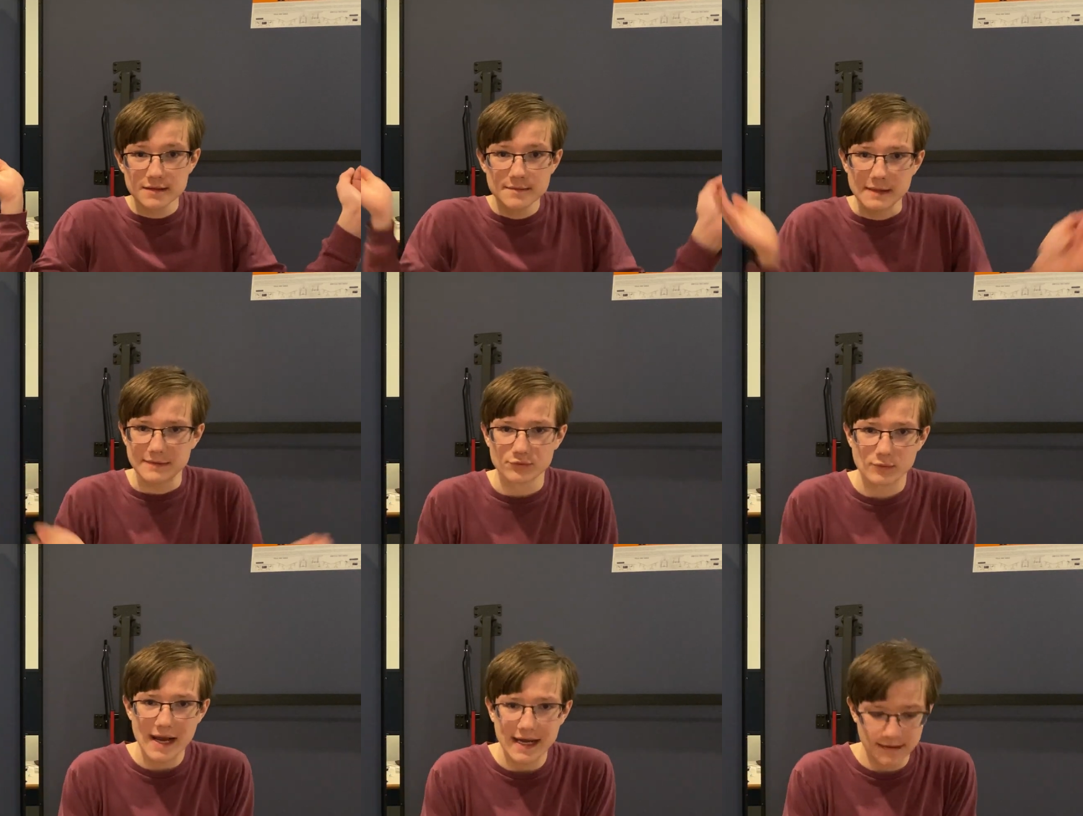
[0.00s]
Maybe
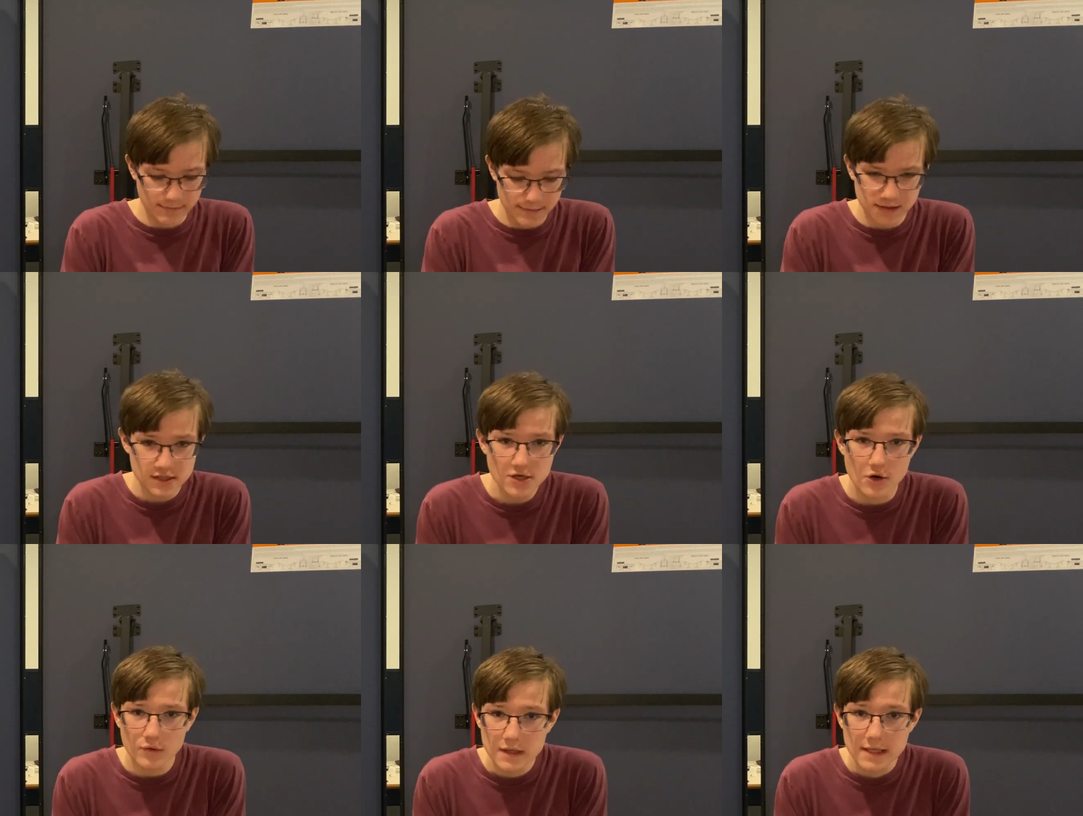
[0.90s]
rain, maybe snow,
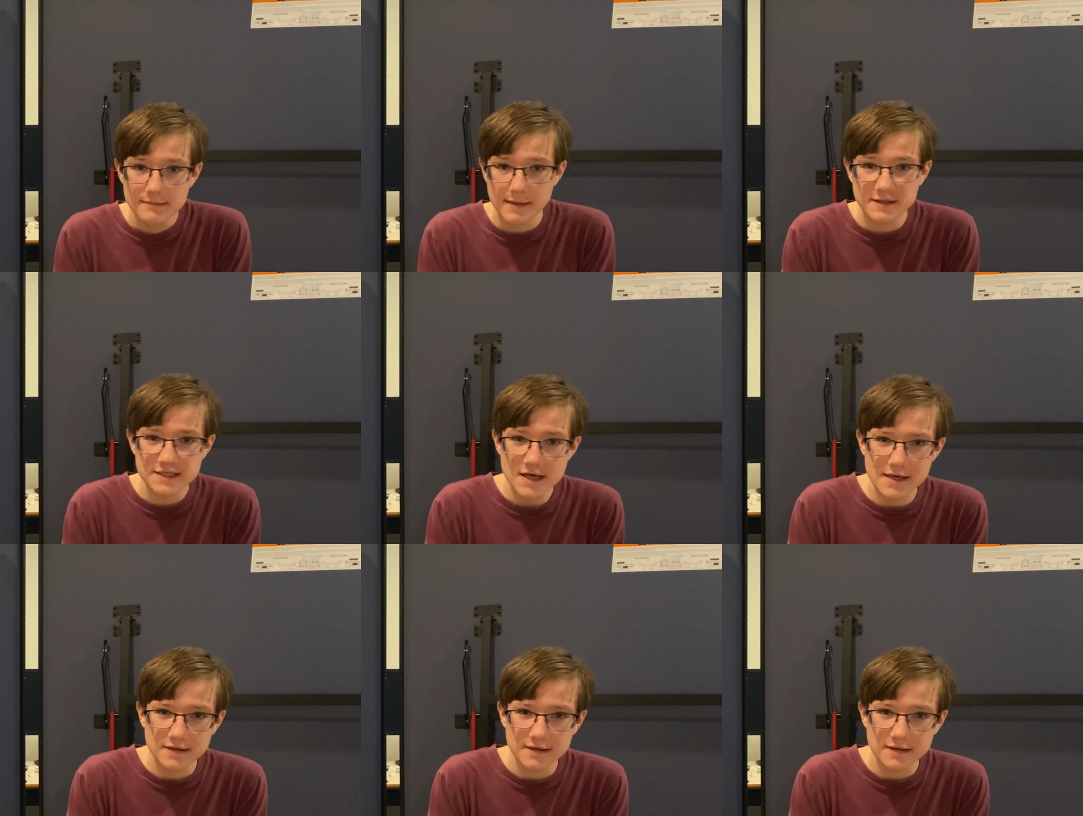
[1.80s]
maybe sun.